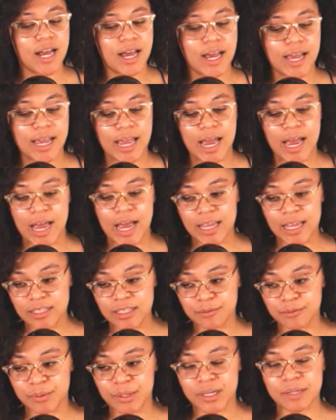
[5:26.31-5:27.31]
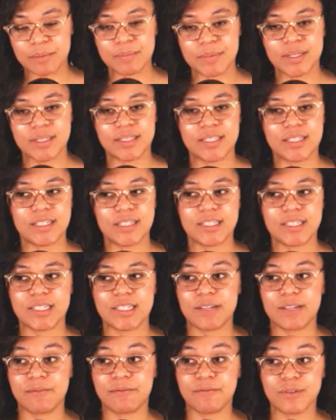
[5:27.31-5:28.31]
I highly recommend this.
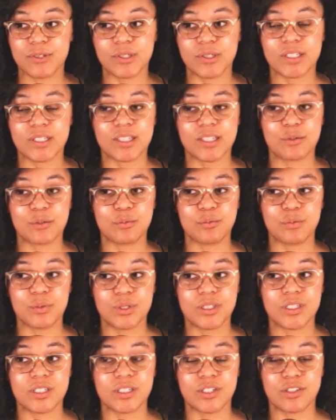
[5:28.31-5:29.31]
And I feel like they really